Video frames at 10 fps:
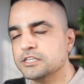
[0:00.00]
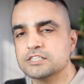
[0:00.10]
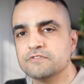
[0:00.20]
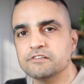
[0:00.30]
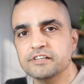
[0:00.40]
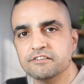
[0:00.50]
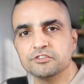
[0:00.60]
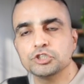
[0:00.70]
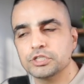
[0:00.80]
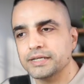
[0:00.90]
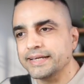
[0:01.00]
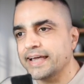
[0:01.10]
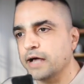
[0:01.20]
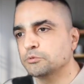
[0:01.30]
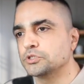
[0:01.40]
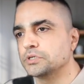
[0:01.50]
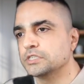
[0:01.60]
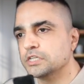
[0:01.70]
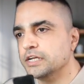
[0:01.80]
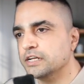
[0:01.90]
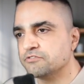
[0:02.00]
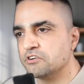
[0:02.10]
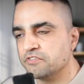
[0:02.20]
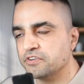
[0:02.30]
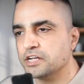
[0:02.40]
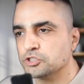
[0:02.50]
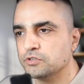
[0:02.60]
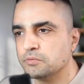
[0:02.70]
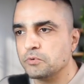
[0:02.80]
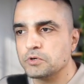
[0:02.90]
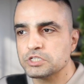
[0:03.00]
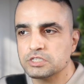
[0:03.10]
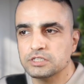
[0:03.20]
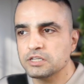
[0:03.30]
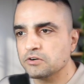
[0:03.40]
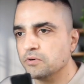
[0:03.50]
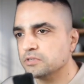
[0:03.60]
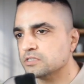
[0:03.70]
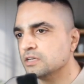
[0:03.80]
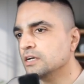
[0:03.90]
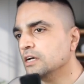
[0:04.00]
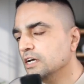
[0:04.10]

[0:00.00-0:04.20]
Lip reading: This is where we efficiently capture the data from financial reports, earning calls,